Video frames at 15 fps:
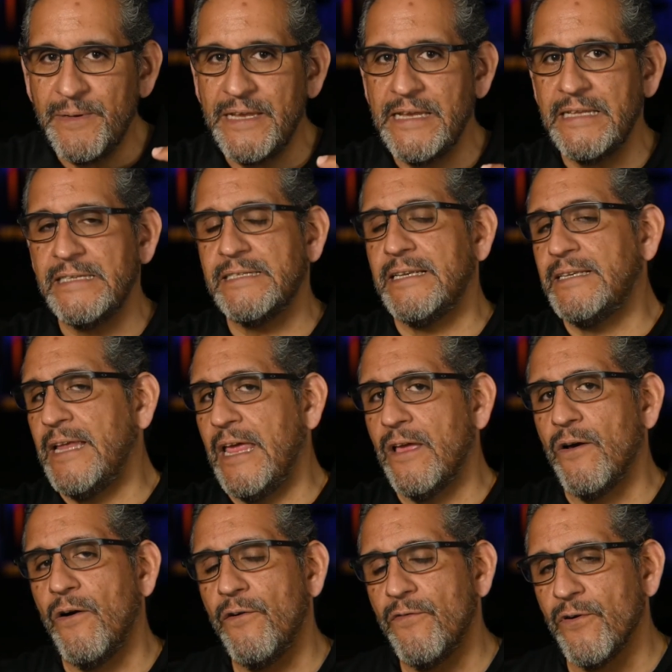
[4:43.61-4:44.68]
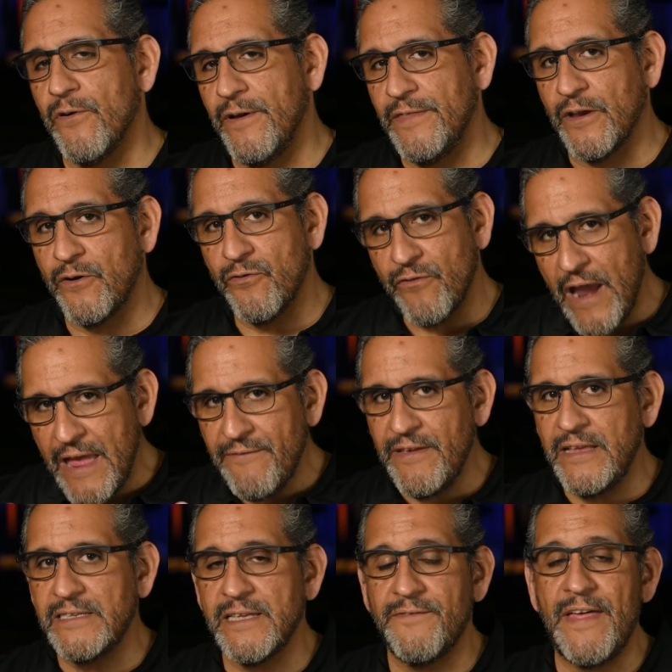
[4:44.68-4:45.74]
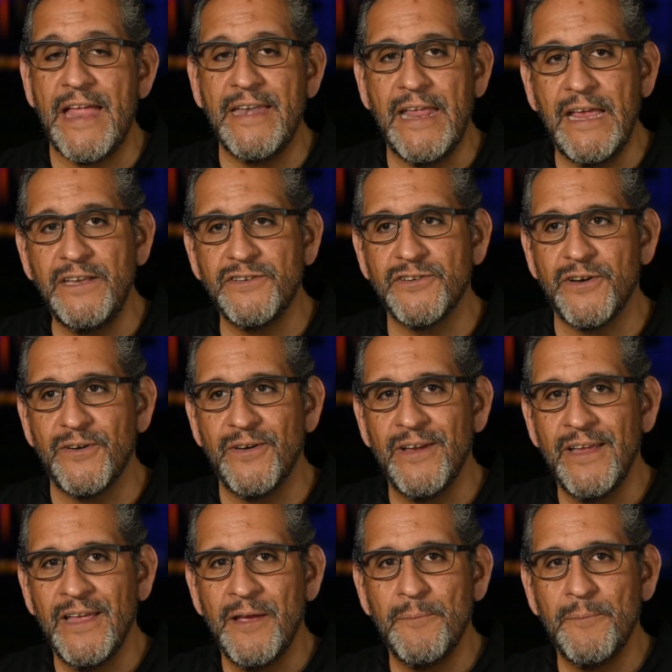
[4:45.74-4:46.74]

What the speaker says: begins to take over and the cravings of that nature.